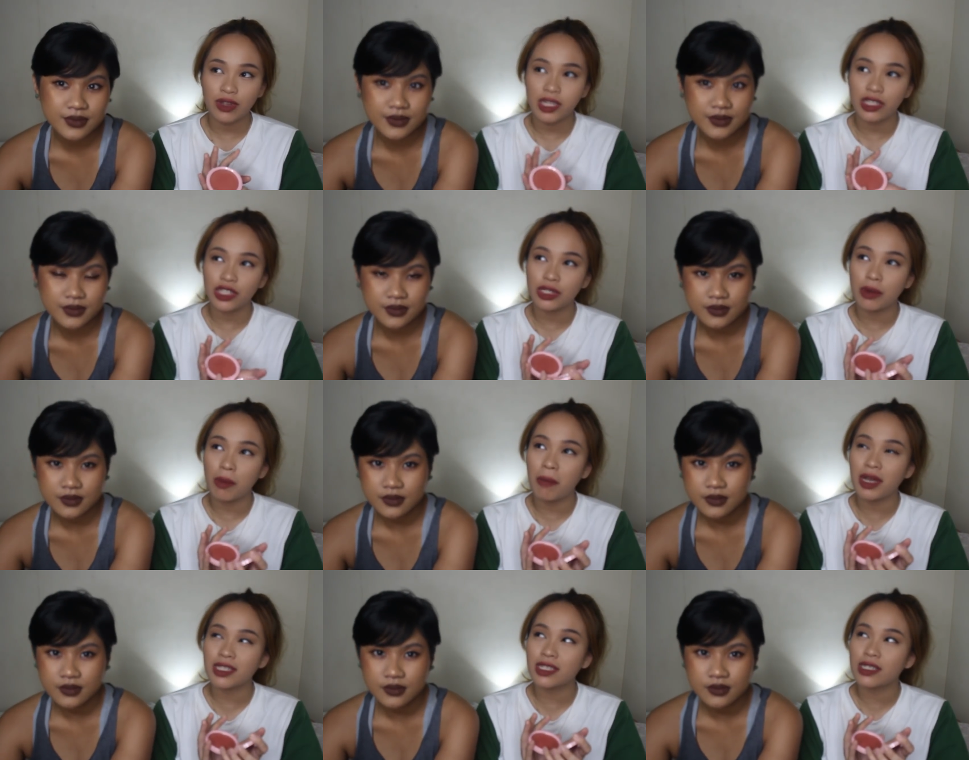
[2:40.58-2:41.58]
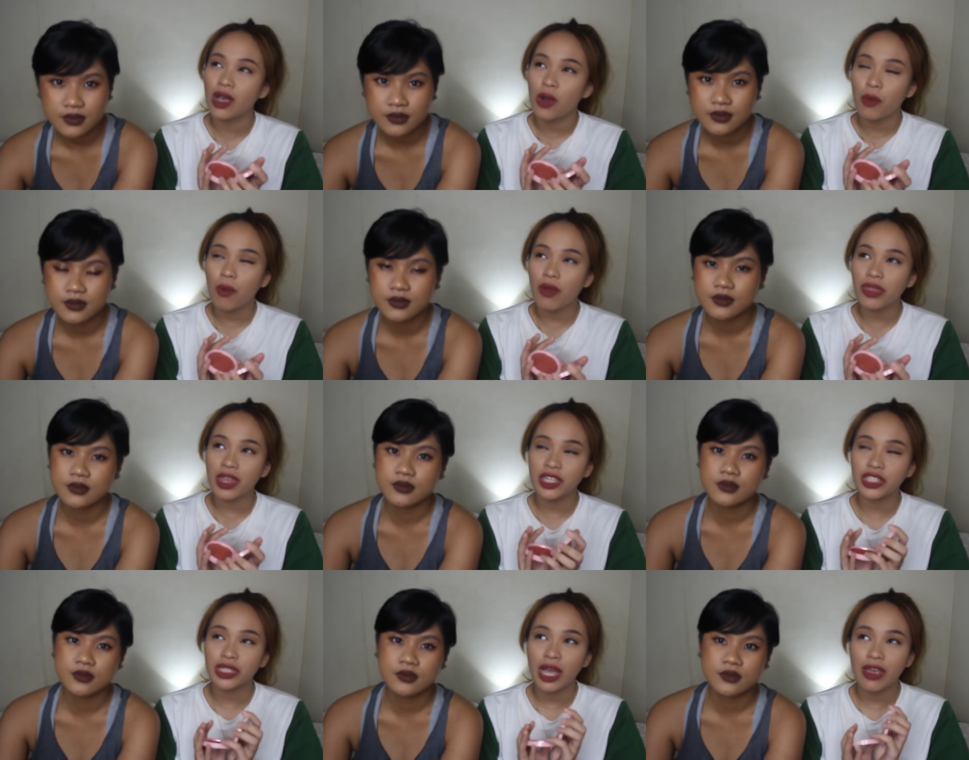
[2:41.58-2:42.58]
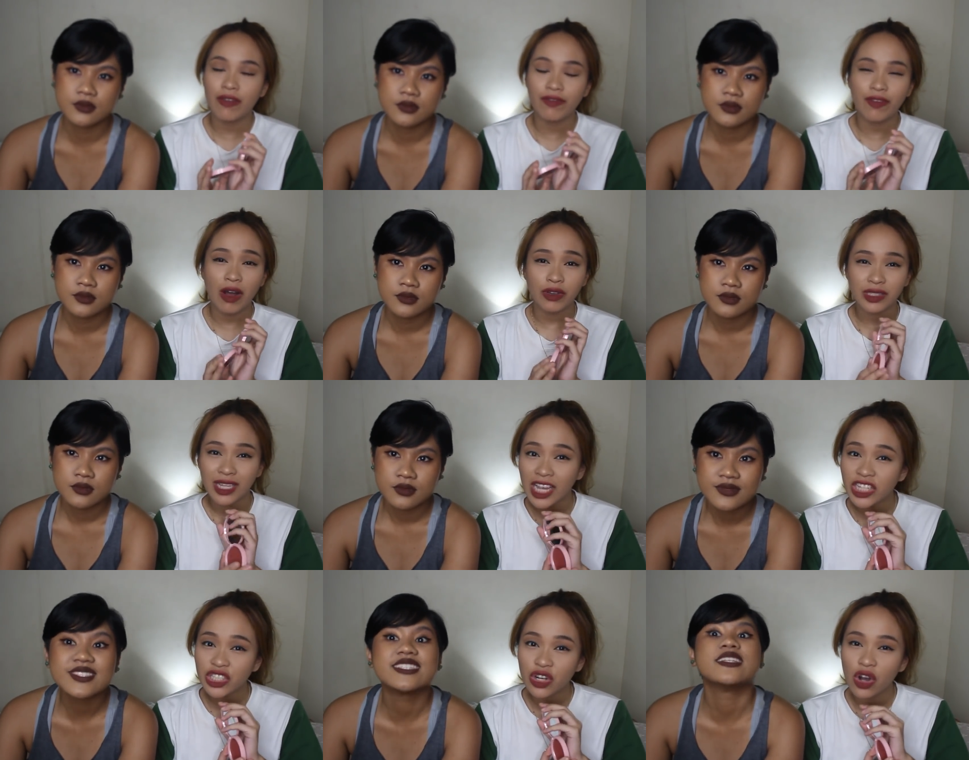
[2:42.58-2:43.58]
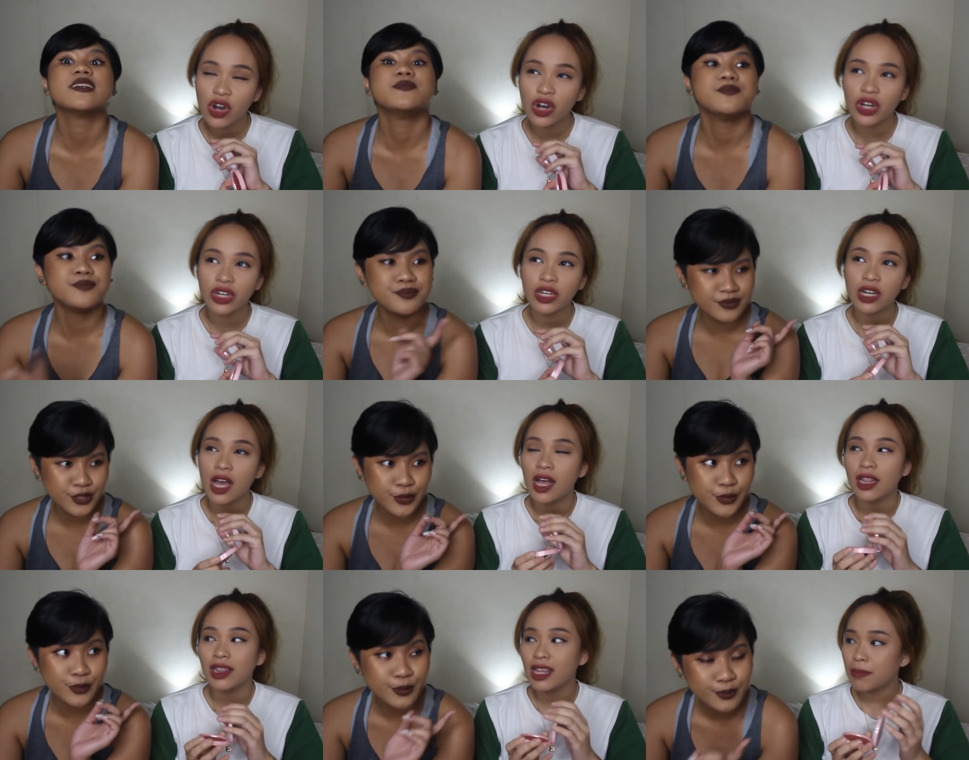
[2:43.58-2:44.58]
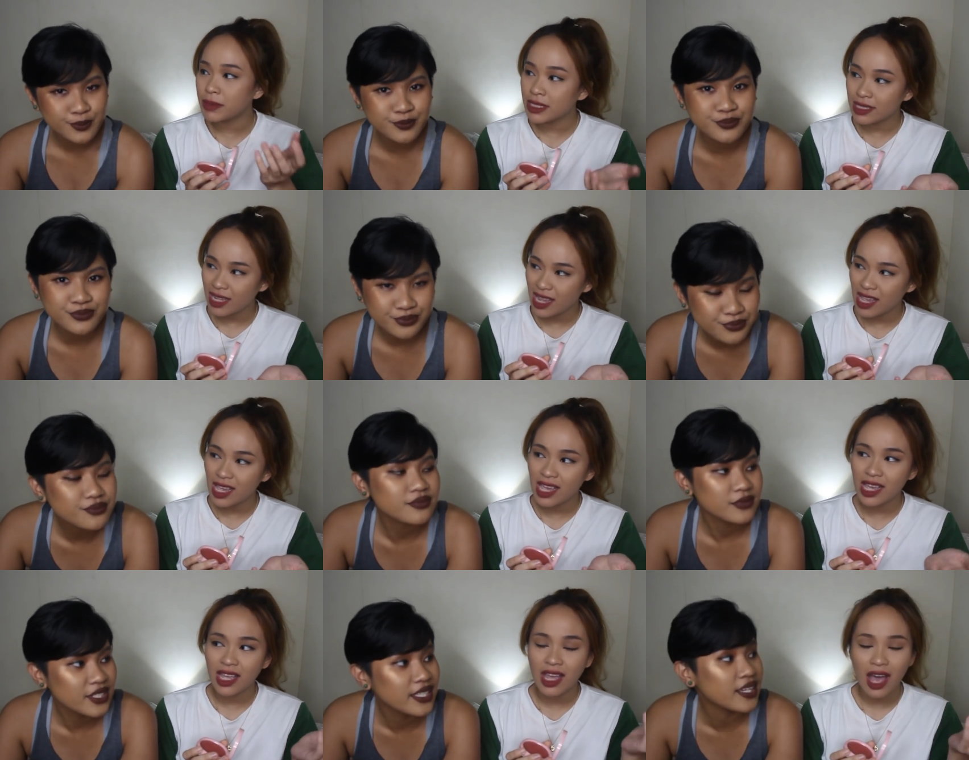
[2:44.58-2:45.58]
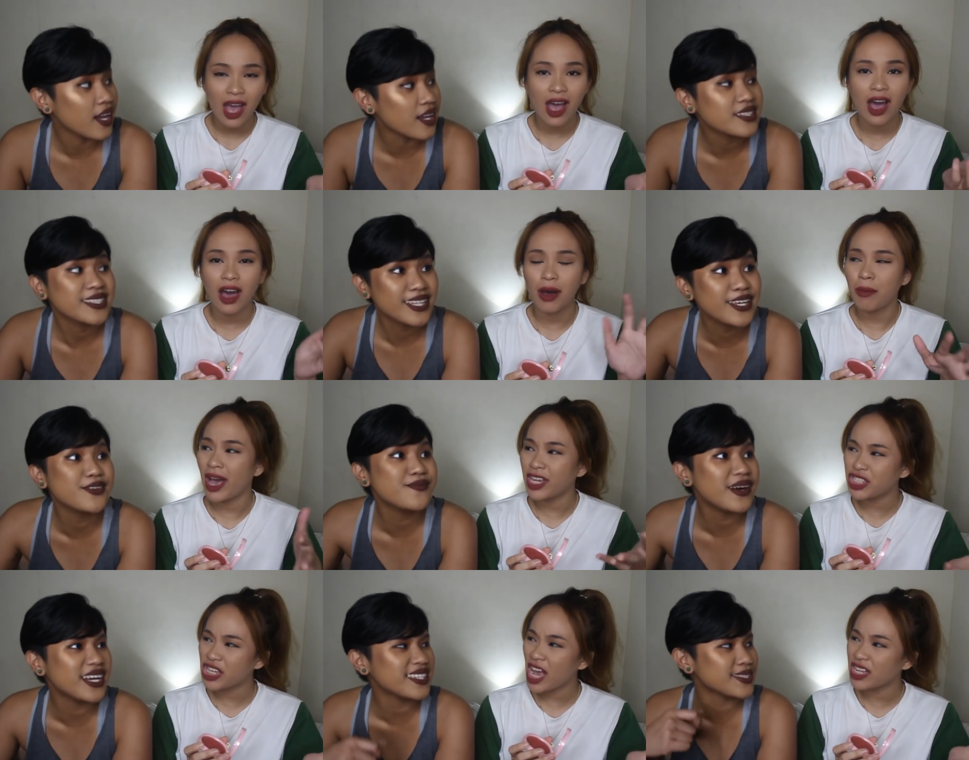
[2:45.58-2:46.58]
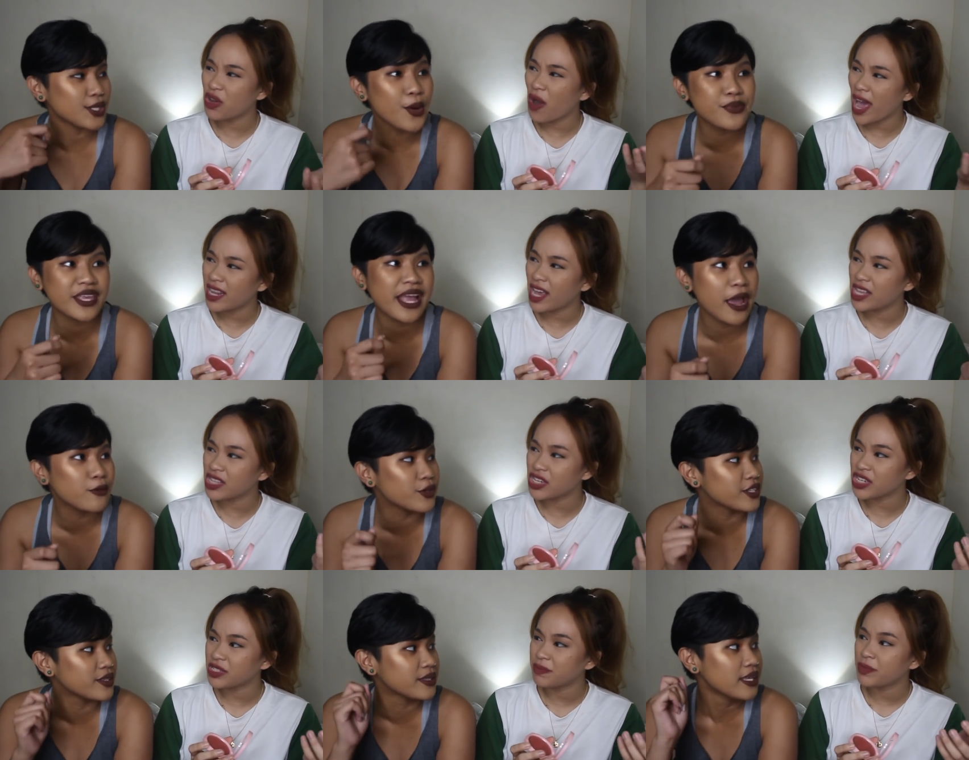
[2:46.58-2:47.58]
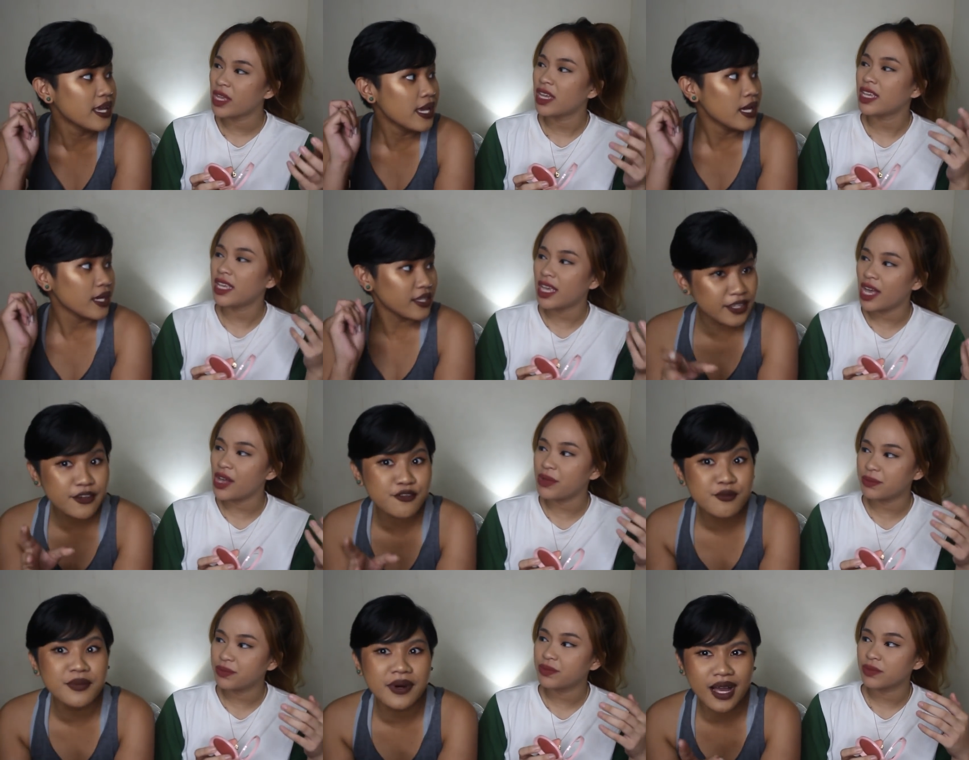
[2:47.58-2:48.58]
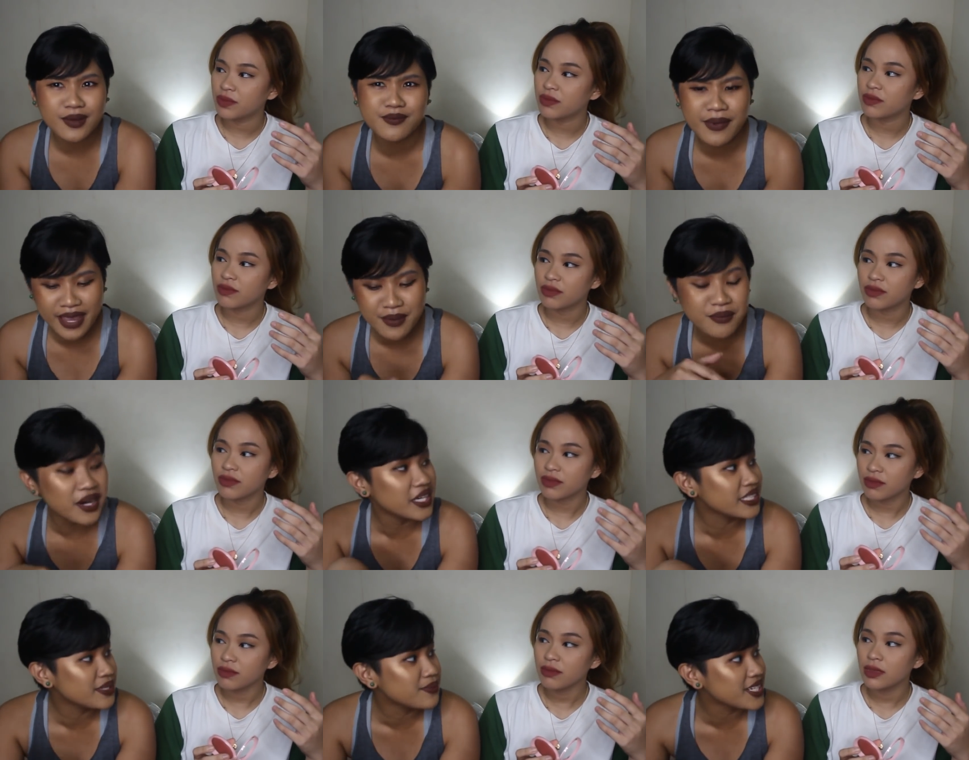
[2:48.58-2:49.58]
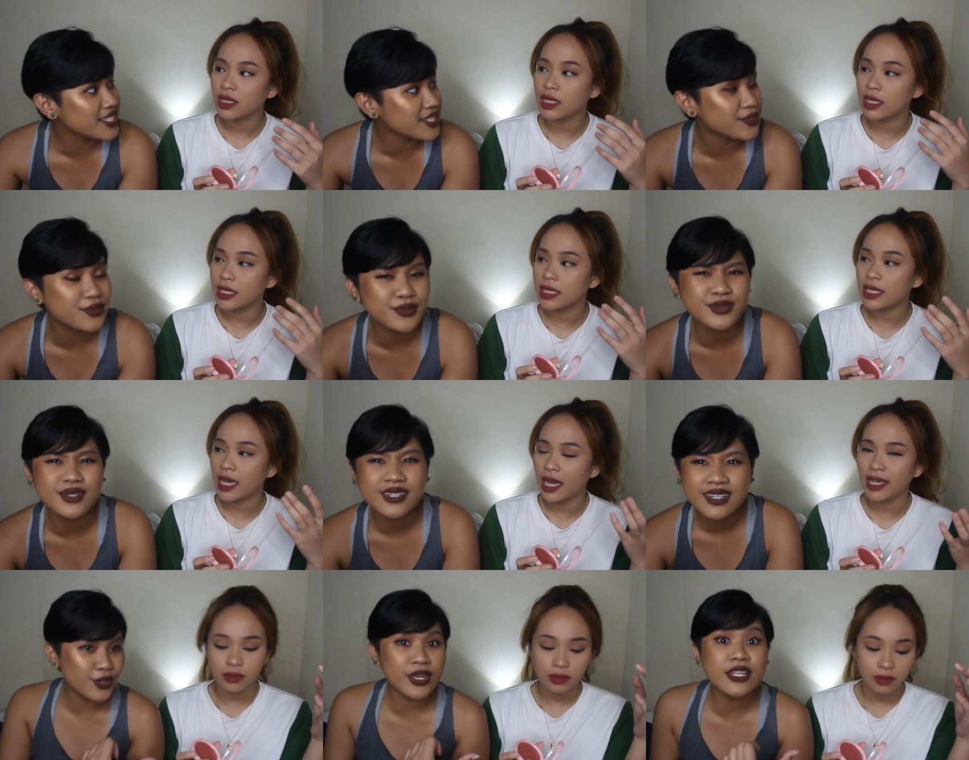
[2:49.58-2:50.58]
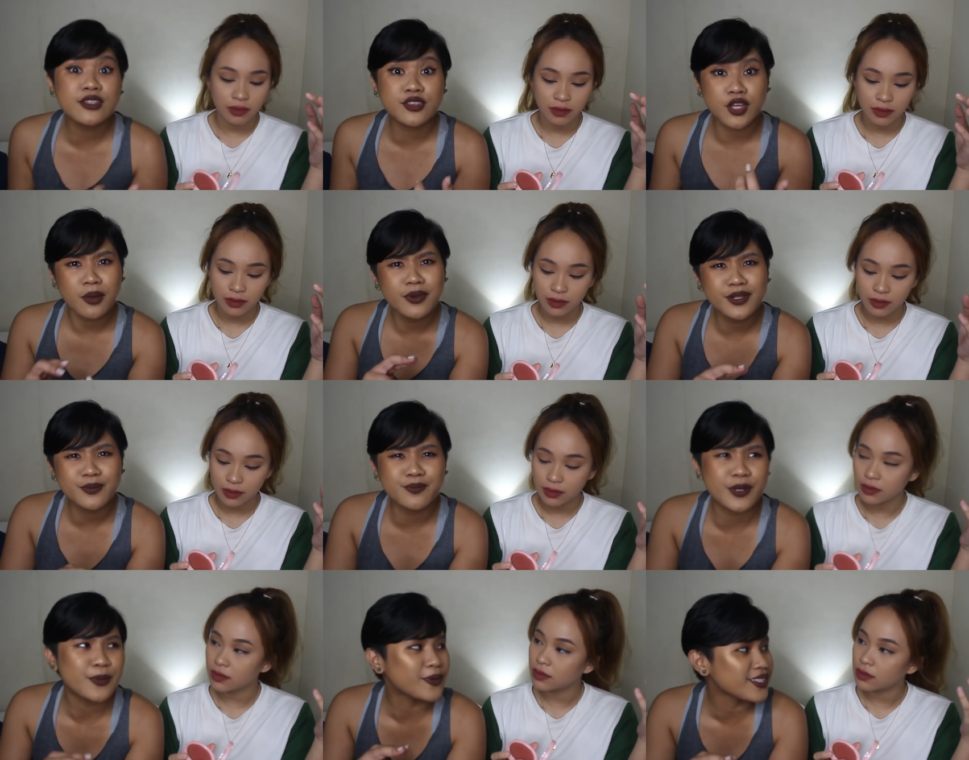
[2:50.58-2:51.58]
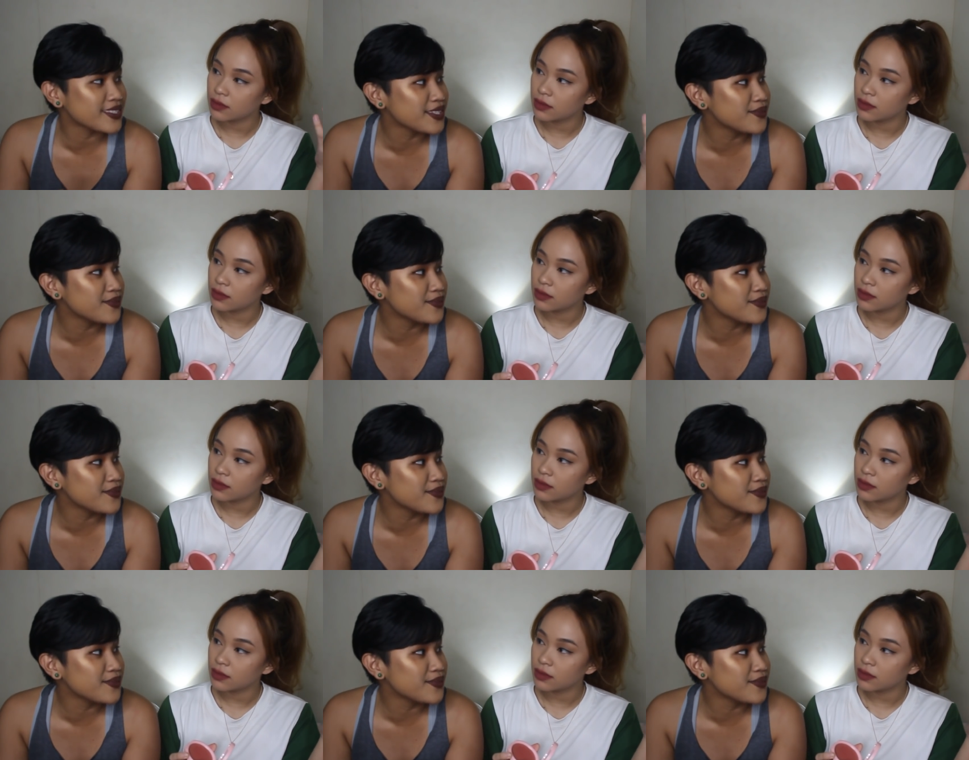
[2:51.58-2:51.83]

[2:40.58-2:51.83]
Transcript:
Speaker 1: range, mas worth it siya if foundation, mm, true, lipstick, yeah,
Speaker 2: um, eyeshadow, something eyeliner. I would... yeah, give my money budget to. Yeah. You can double purpose